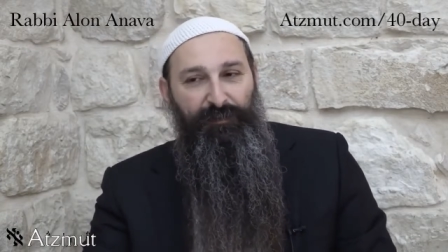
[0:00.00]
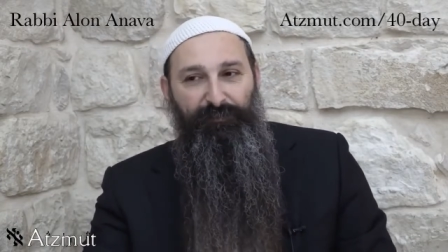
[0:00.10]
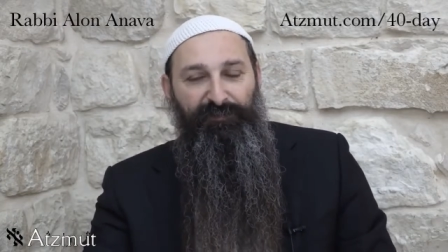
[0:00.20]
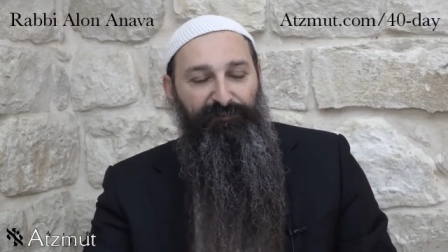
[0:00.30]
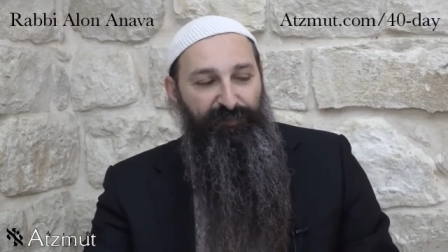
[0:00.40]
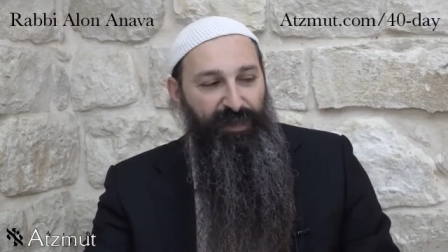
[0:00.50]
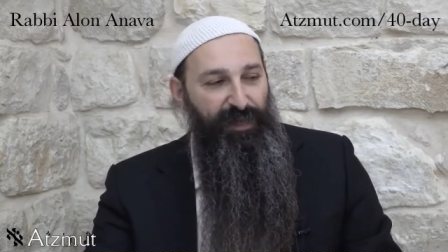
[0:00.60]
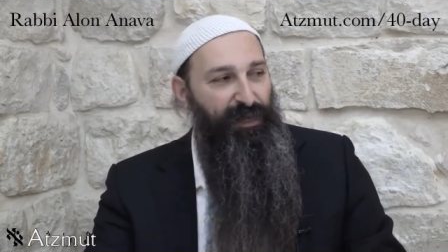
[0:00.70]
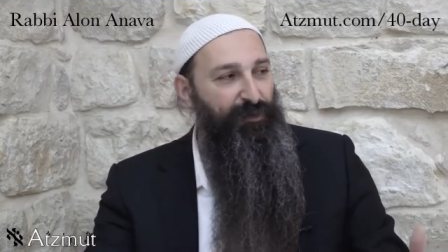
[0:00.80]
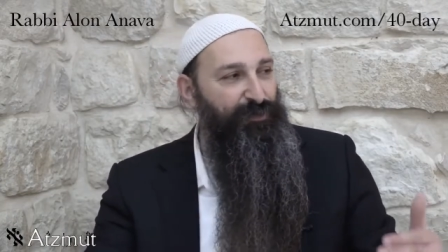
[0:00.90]
Be
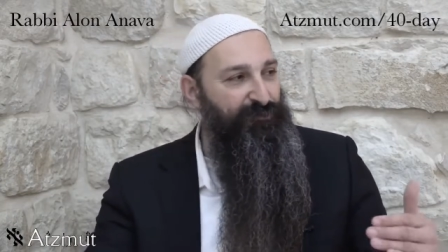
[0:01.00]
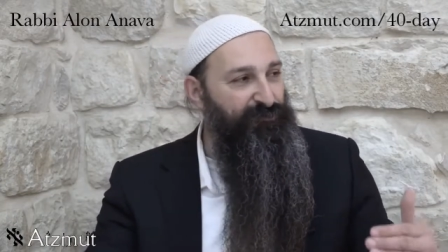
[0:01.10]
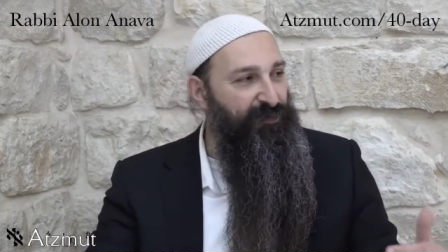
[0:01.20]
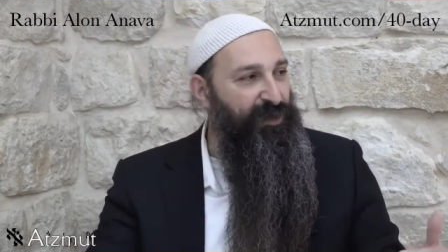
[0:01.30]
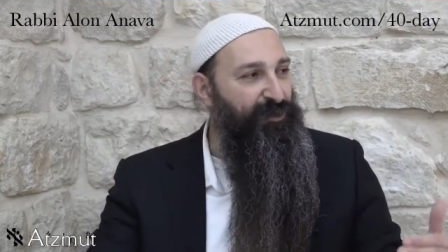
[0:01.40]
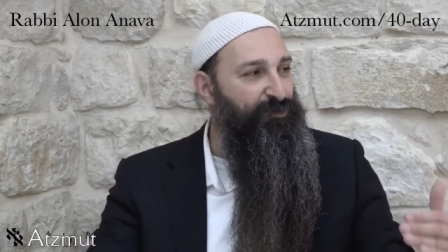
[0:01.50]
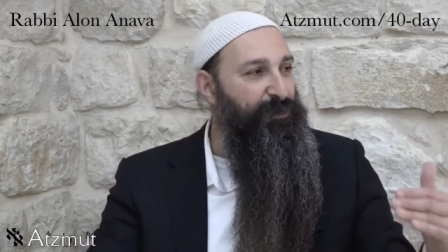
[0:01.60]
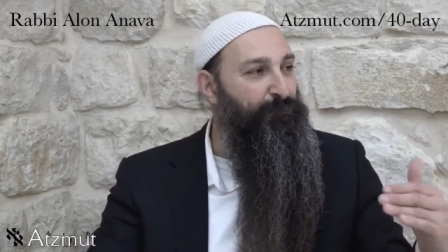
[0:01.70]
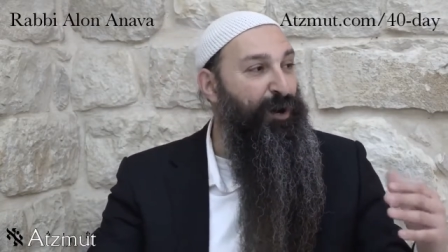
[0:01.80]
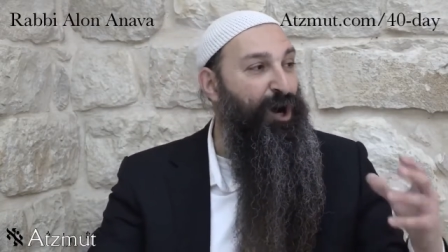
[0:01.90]
very,
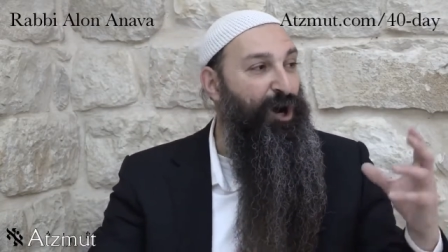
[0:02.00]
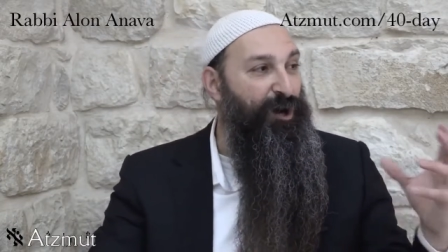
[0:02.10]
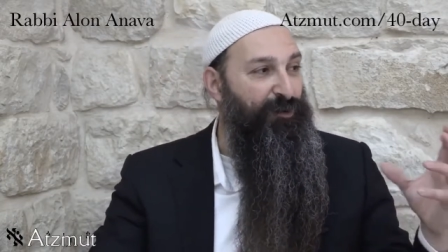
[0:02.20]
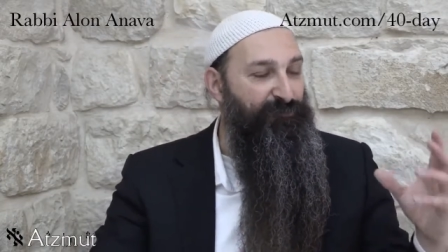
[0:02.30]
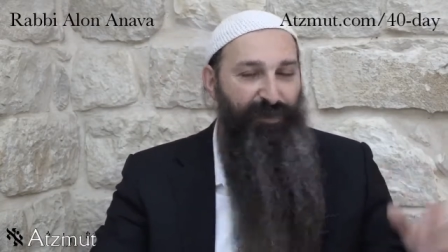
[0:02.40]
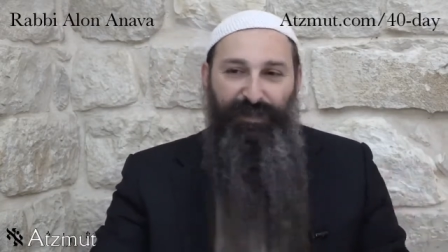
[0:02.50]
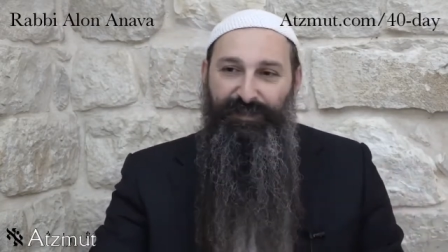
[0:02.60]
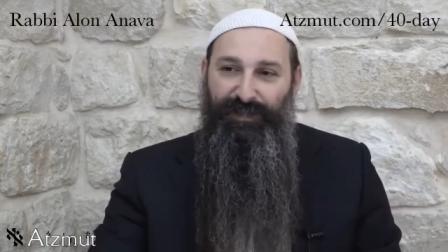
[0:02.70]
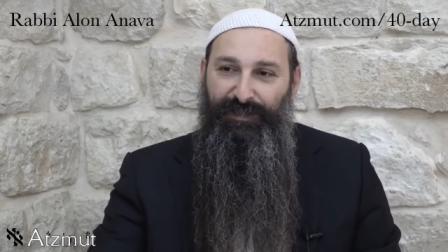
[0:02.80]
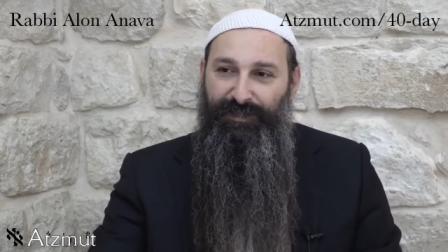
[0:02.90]
very parve,
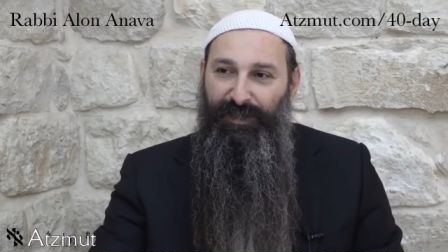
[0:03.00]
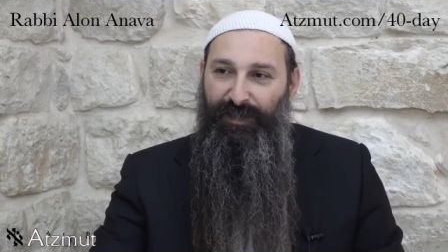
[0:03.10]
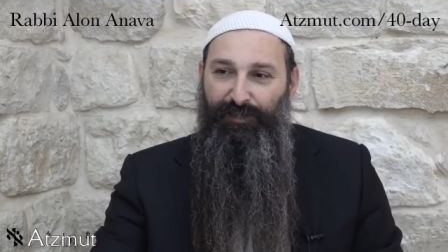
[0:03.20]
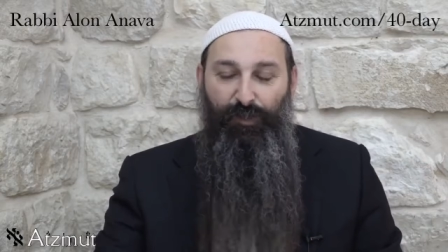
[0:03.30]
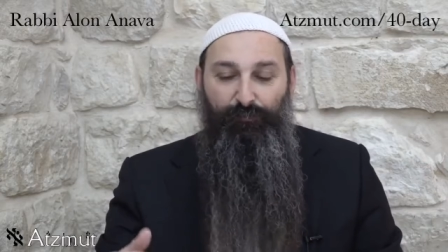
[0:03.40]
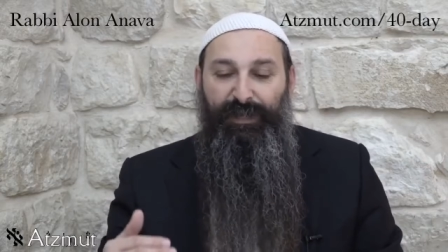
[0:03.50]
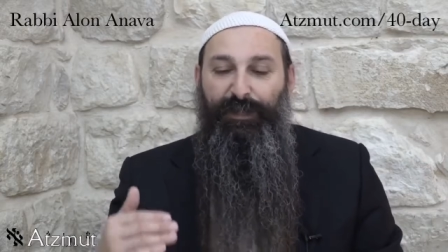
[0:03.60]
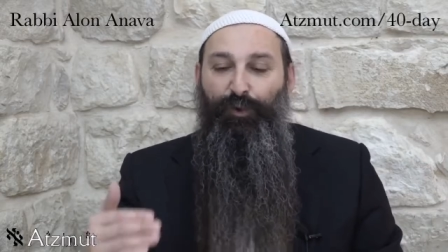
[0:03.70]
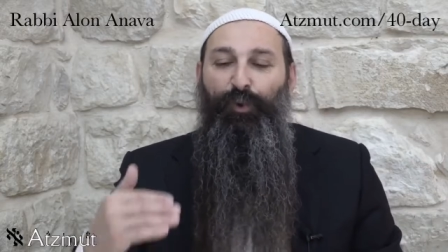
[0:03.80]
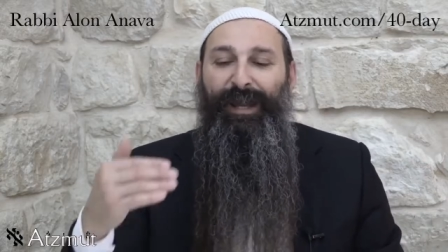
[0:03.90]
as they say. Don't be
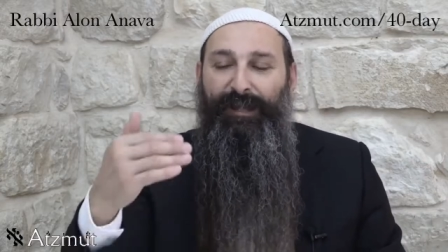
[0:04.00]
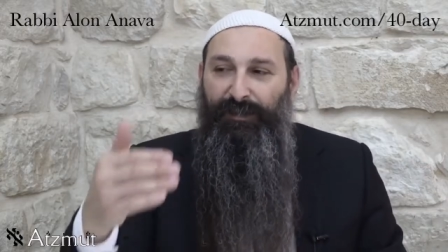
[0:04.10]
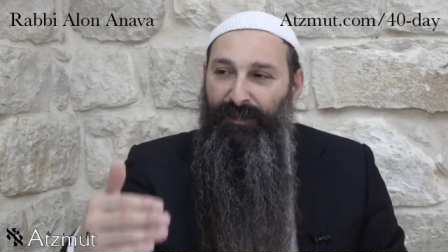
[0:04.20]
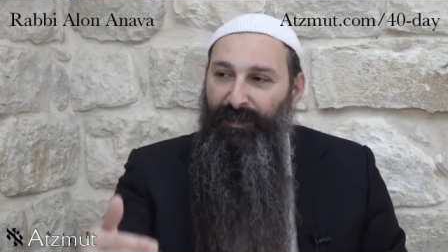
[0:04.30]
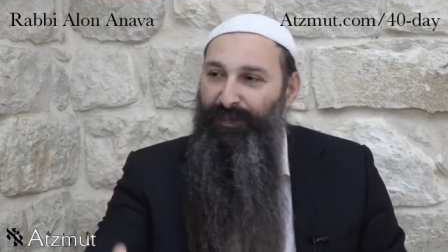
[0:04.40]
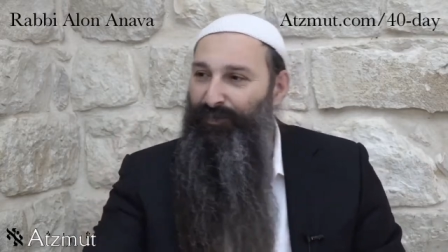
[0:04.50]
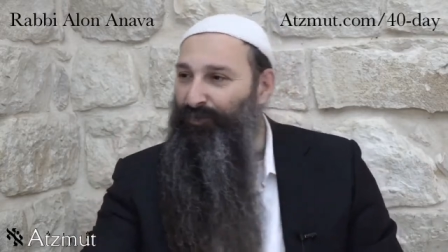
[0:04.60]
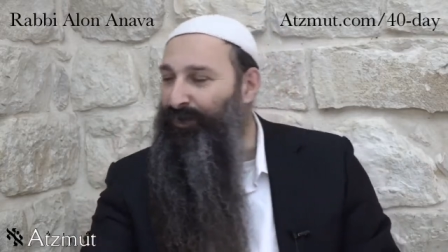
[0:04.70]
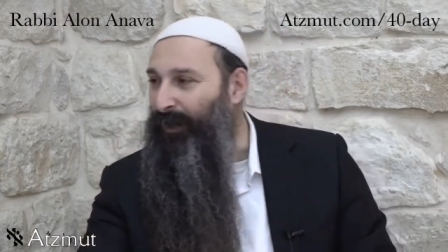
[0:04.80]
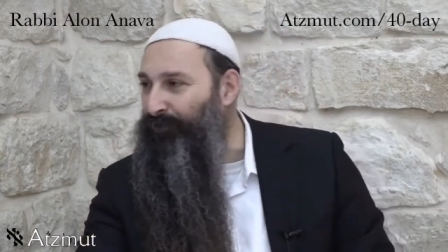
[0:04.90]
quick
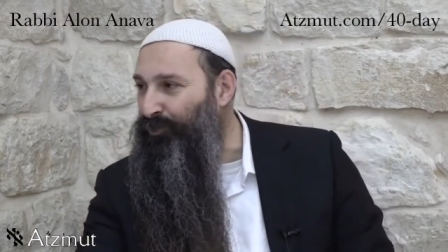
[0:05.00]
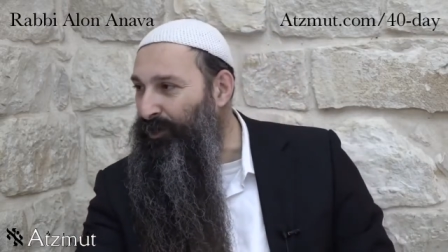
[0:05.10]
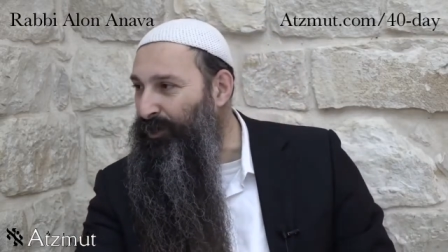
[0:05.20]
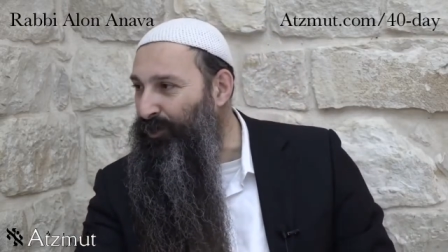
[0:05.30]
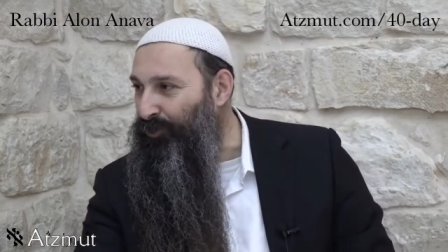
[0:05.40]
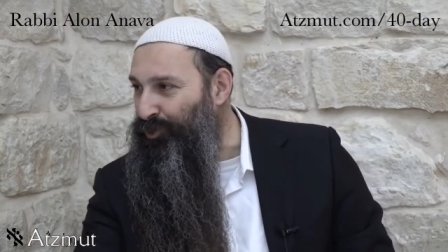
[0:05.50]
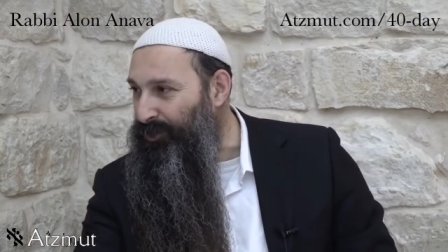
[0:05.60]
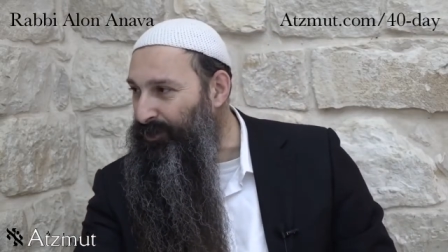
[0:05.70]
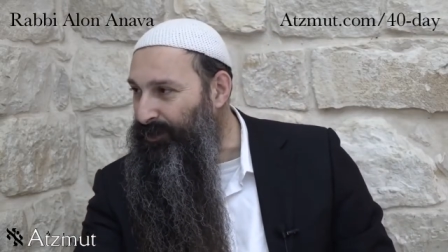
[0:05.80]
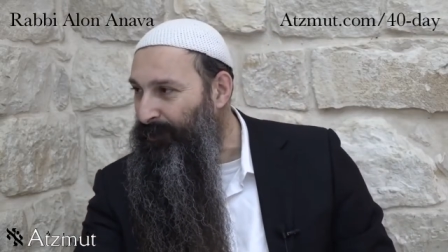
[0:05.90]
to come to
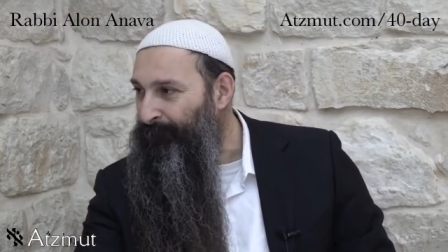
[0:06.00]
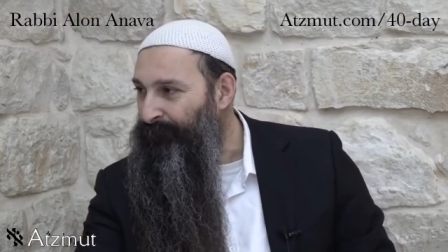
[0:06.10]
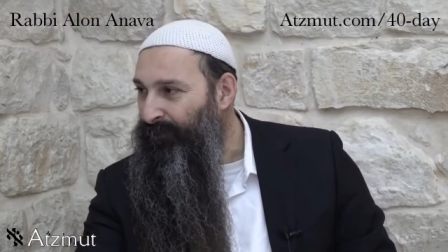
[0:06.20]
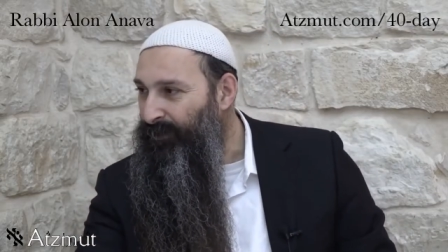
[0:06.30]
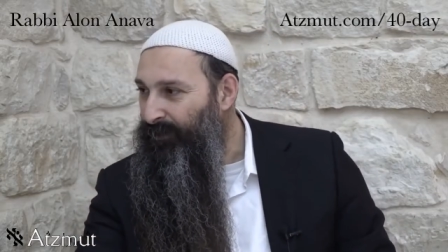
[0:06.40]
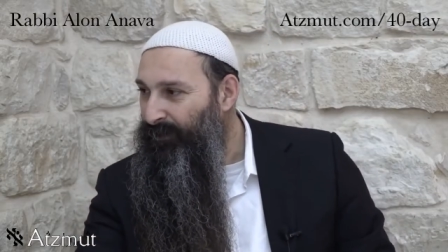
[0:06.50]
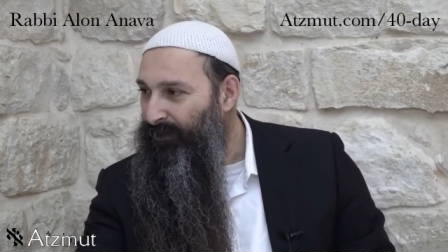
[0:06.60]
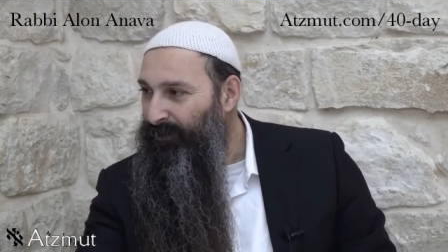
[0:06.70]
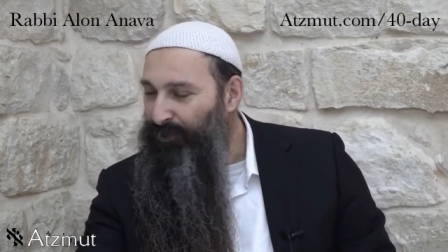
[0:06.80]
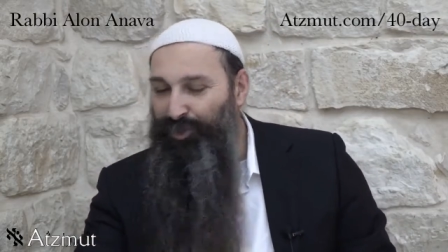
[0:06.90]
conclusions.
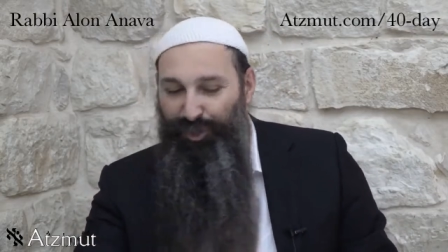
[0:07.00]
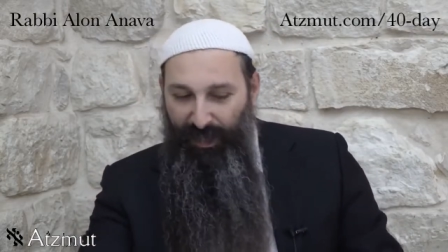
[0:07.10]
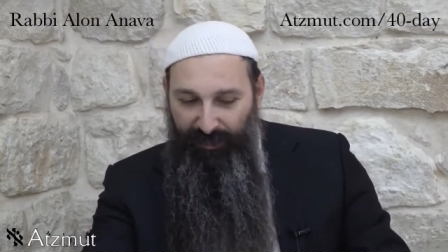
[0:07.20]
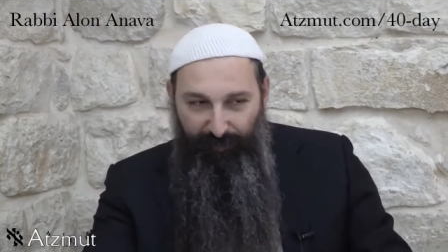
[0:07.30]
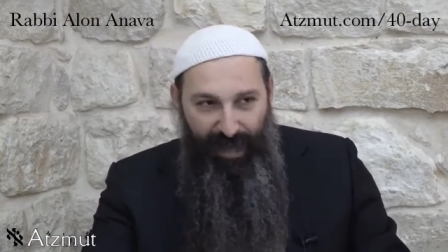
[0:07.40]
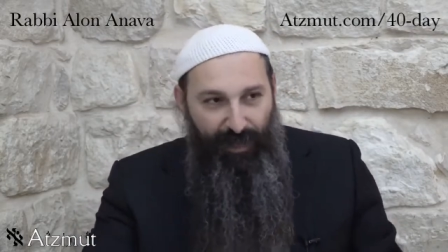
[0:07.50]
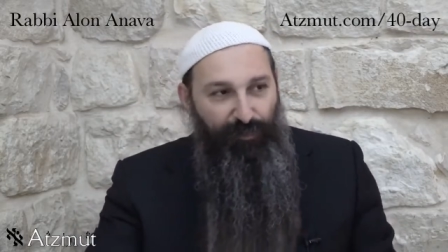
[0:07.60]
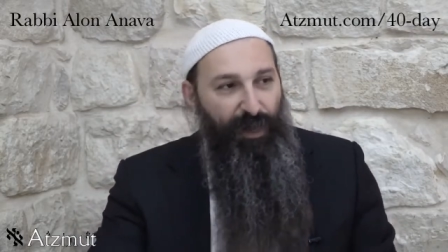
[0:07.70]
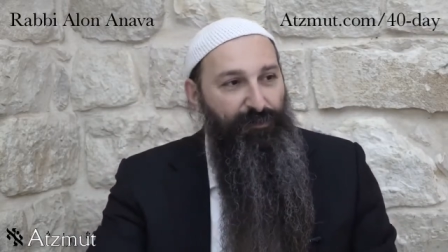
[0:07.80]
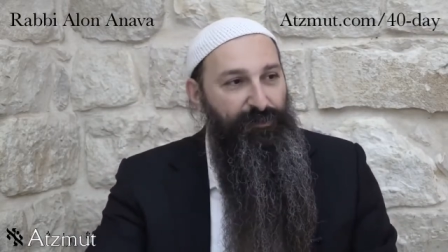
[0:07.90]
Check the
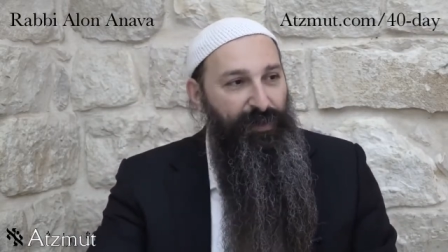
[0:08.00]
background.